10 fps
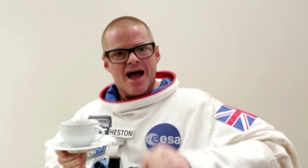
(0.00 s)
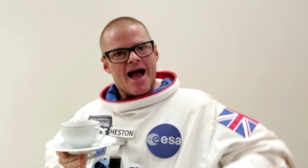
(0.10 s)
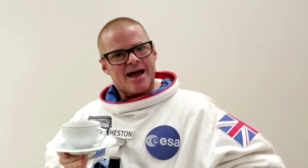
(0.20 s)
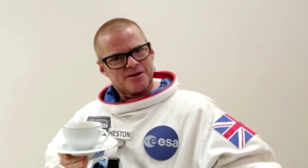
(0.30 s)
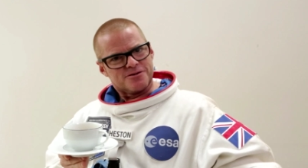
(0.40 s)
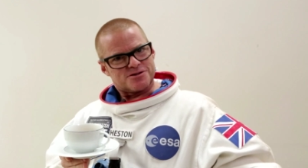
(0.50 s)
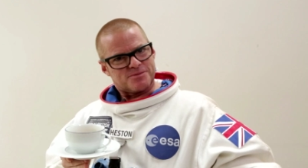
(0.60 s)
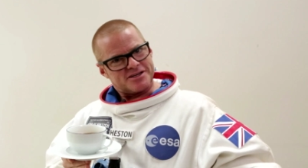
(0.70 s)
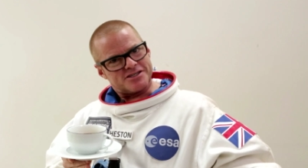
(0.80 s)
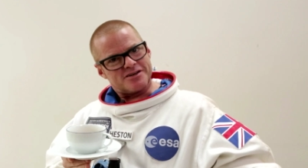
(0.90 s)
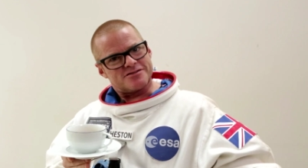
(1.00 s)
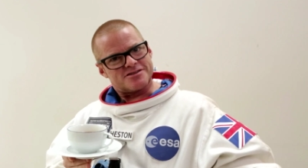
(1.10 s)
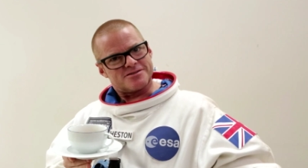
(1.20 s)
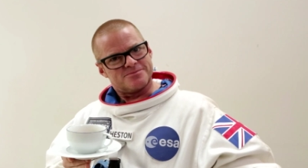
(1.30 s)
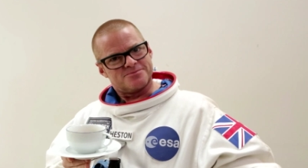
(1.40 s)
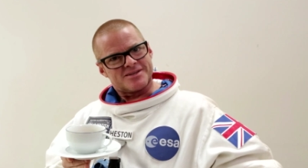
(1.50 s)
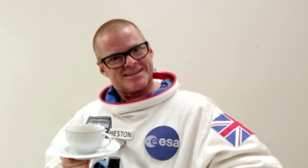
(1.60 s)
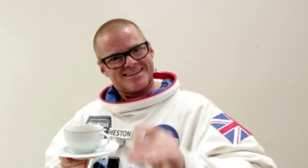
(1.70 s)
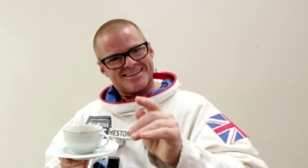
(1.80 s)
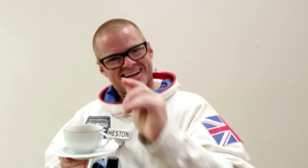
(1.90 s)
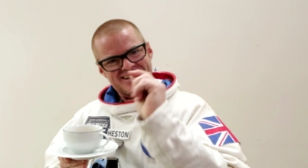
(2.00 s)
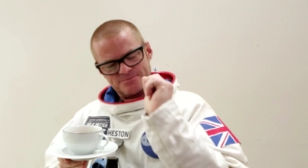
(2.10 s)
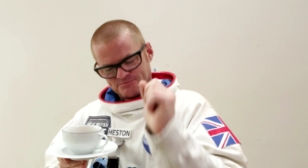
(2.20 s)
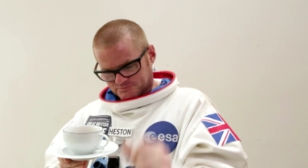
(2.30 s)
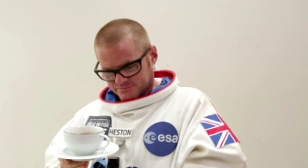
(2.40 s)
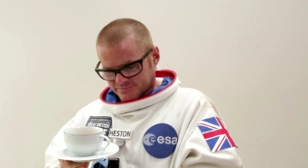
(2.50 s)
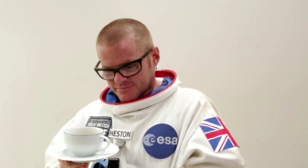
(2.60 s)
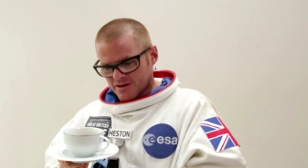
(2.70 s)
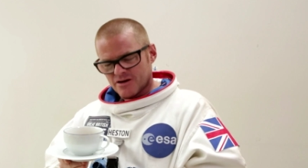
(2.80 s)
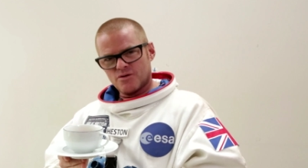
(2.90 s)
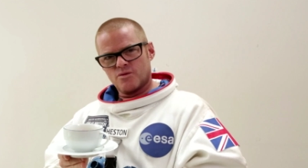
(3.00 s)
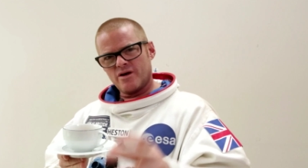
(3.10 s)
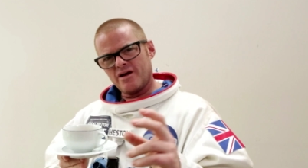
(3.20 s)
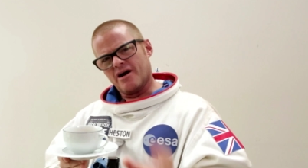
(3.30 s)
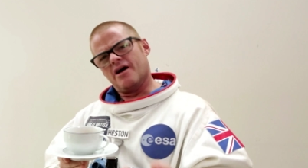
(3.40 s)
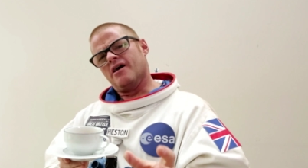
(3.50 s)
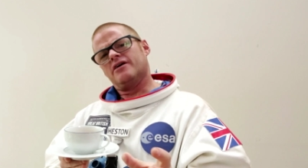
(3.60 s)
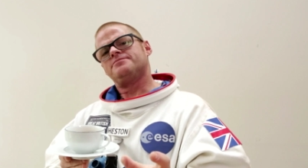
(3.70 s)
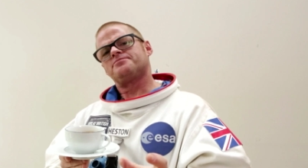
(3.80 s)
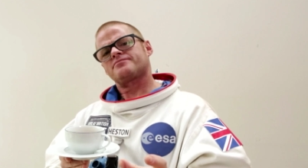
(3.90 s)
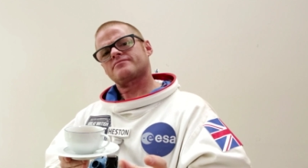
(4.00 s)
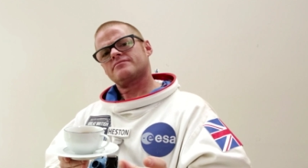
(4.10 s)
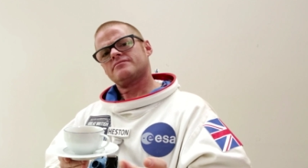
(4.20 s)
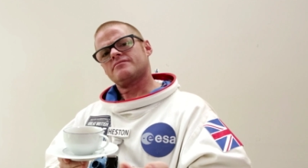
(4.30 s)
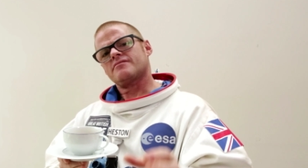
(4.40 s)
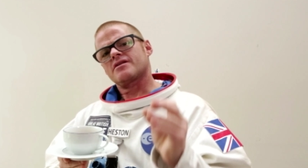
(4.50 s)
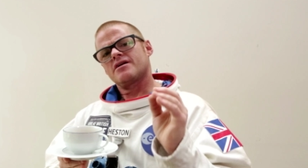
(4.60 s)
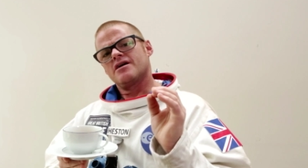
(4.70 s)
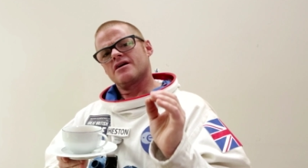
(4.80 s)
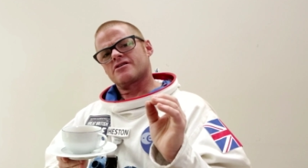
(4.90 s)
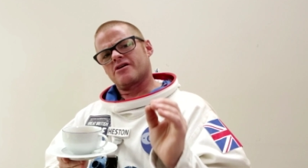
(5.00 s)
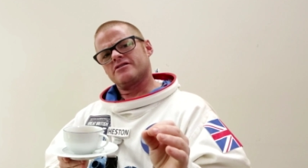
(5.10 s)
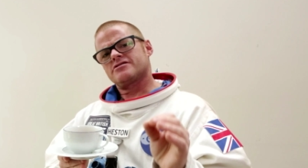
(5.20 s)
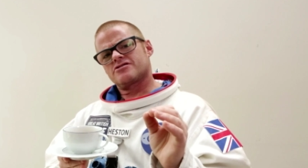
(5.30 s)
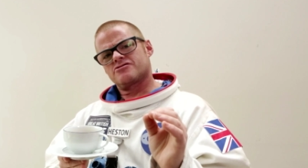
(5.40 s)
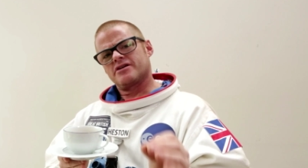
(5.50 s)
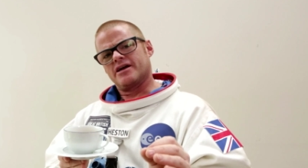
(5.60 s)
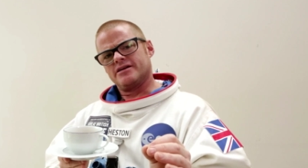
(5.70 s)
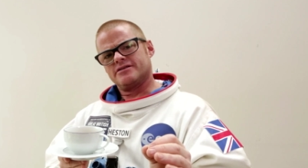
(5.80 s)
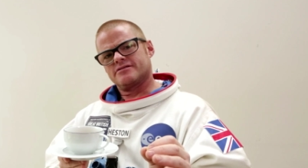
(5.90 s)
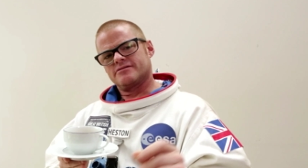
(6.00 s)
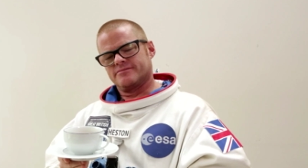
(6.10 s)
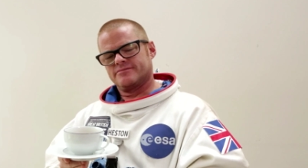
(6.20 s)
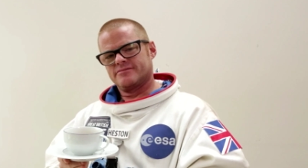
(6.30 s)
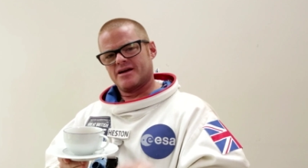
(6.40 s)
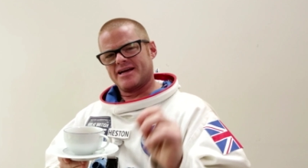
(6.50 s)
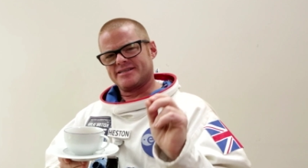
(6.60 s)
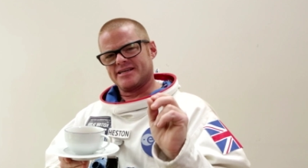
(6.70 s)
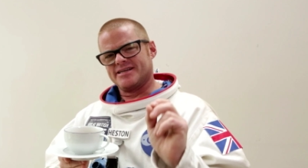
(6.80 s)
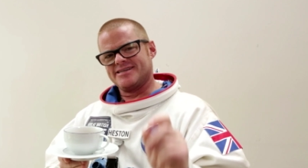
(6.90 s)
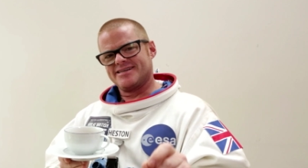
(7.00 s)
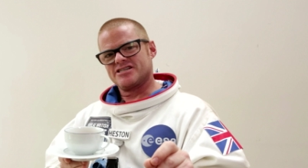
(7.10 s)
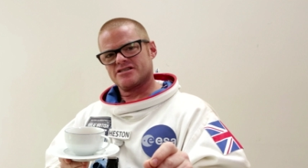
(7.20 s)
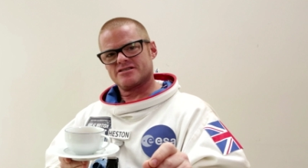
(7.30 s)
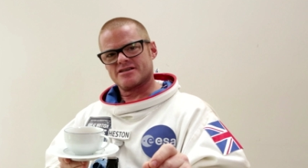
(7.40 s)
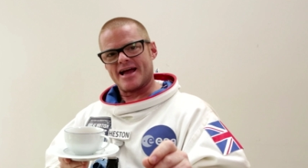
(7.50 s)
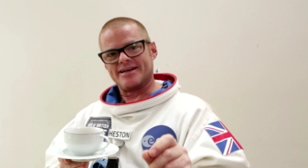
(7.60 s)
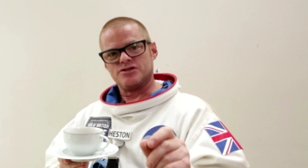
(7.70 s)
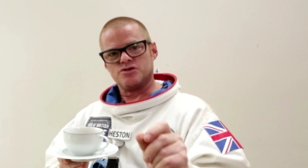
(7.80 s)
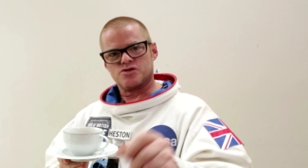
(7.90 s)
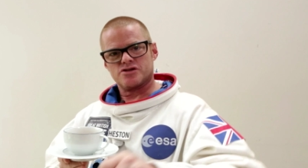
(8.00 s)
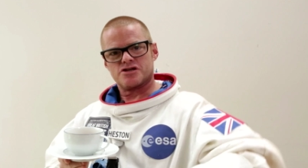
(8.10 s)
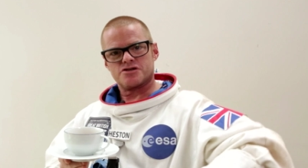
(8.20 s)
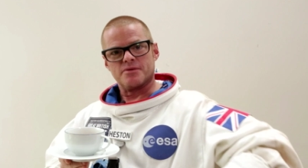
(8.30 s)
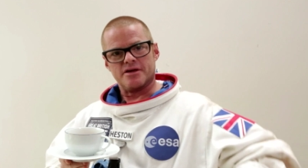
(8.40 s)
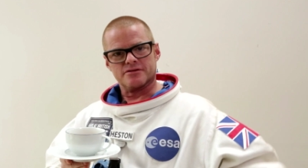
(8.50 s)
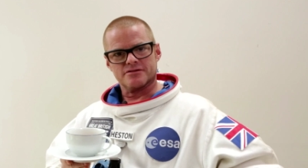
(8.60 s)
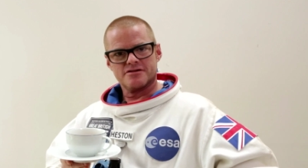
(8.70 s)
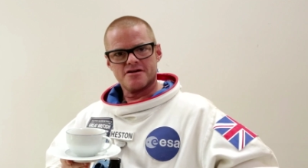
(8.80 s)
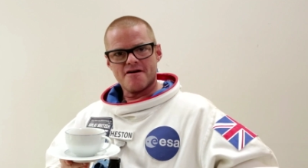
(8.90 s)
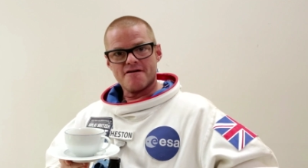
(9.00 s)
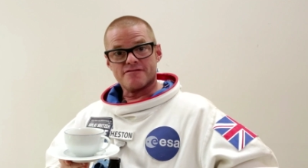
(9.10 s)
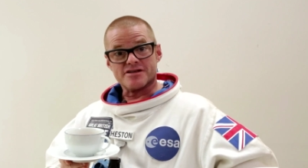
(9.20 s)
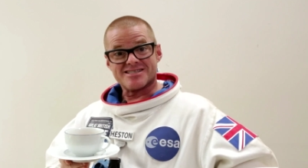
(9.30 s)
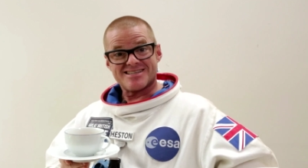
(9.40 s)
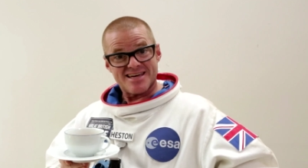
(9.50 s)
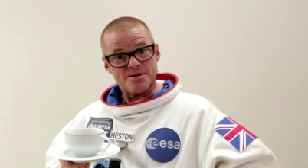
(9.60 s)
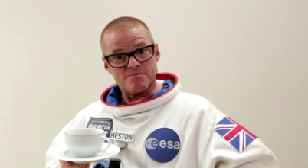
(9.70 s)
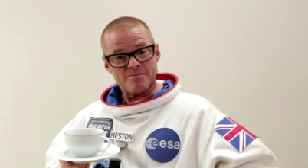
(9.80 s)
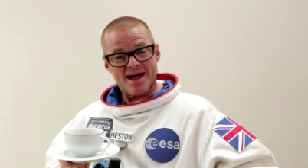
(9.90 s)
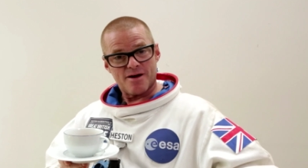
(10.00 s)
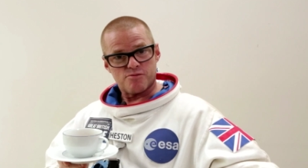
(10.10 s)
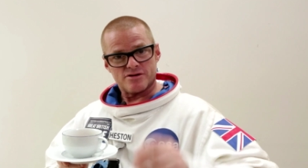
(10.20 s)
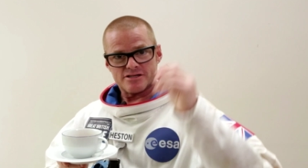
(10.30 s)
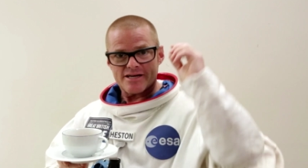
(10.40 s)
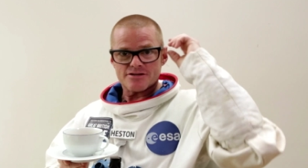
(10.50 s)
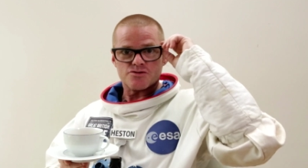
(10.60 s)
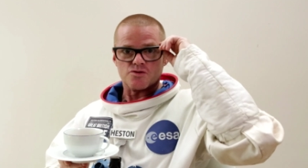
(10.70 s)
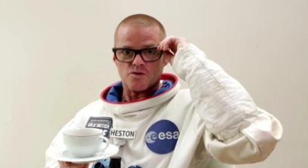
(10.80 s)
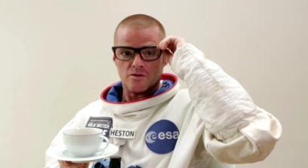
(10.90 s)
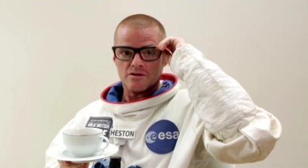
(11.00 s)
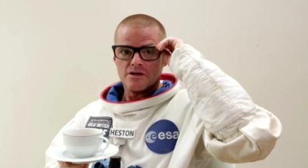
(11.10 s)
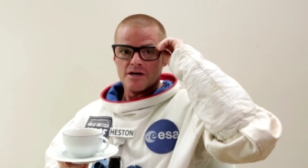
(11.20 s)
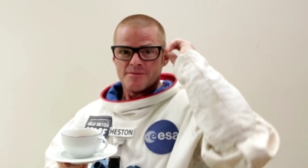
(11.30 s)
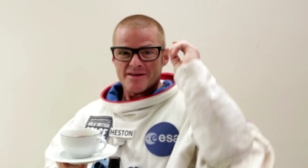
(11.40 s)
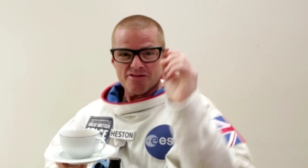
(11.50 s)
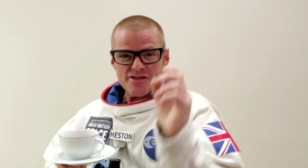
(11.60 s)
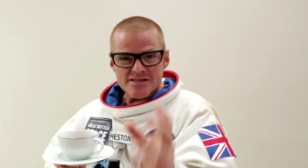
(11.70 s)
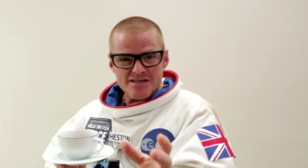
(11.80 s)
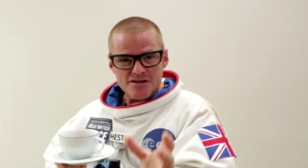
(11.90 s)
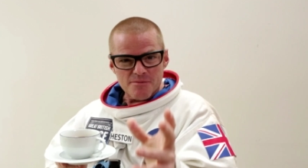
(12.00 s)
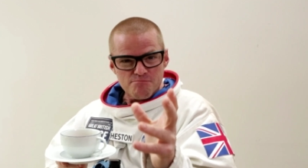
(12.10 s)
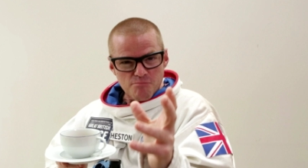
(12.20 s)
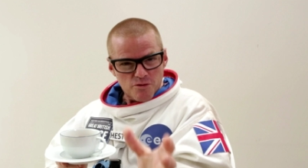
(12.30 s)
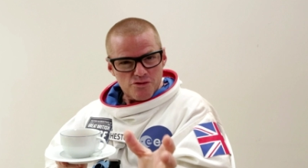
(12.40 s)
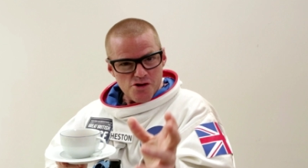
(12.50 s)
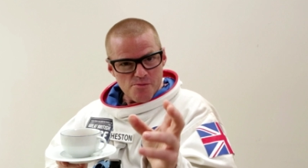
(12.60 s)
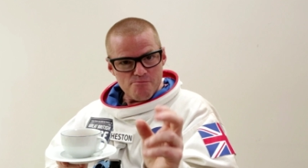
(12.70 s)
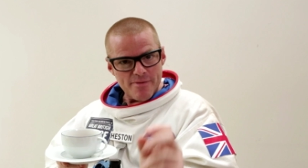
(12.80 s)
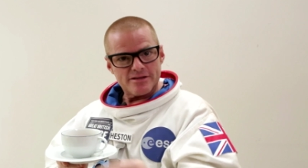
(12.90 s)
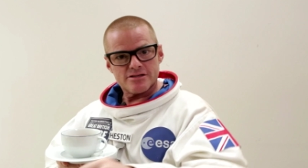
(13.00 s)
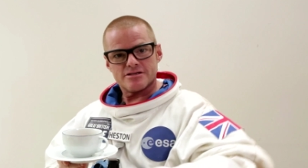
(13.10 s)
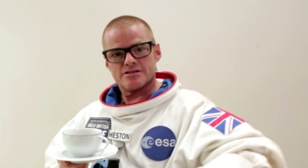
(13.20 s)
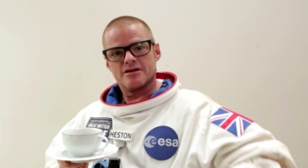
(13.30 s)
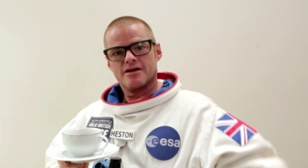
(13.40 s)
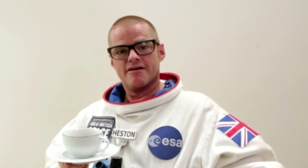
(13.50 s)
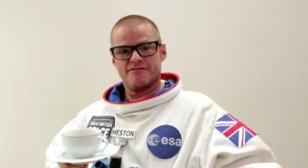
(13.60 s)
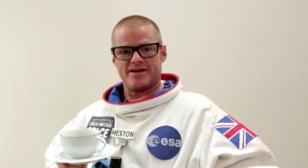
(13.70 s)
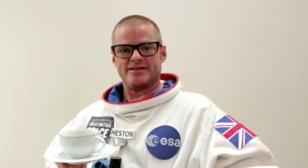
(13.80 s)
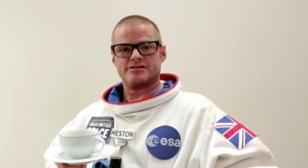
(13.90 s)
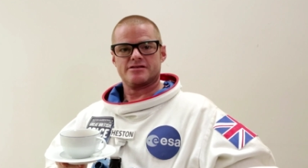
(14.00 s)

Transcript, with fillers: Hello, Space Chefs. Now, we are going to create a delicious and nutritious meal for Tim, our British astronaut. This is a monumentous event.